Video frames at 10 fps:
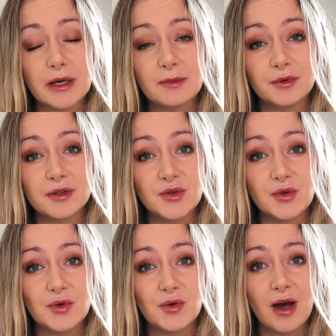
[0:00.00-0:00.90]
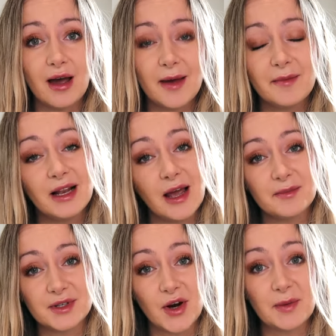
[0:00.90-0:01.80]
people to
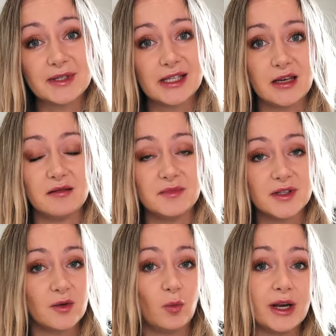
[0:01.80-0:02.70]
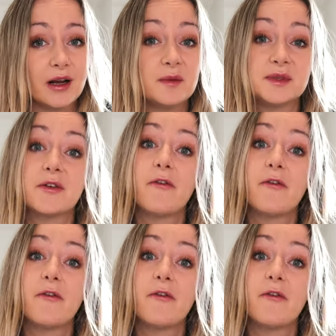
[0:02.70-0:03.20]
MLM type schemes when it comes to